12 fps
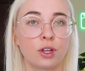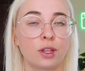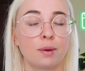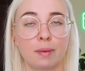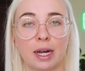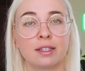to
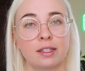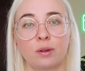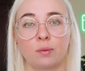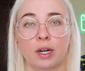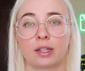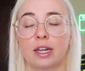the
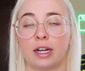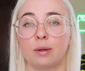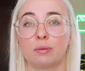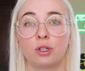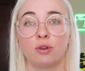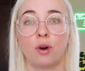mindset work that
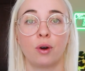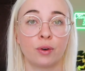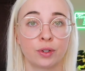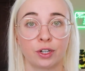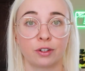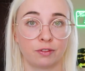helps you
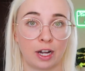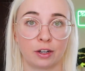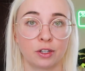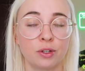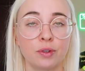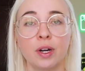own your
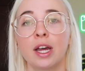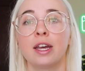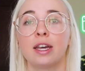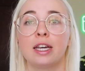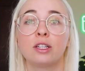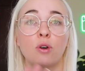value,
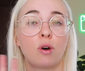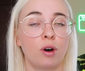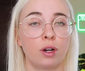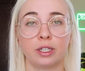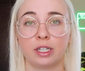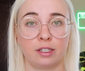it's
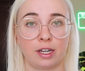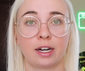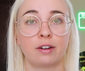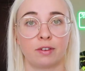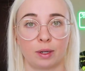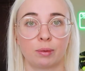all
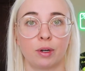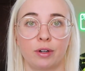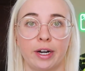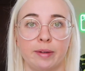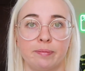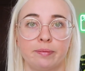inside of our
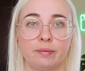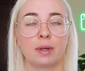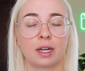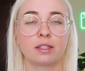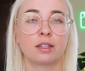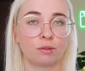program.
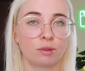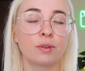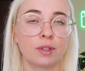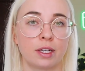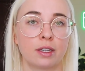Because the truth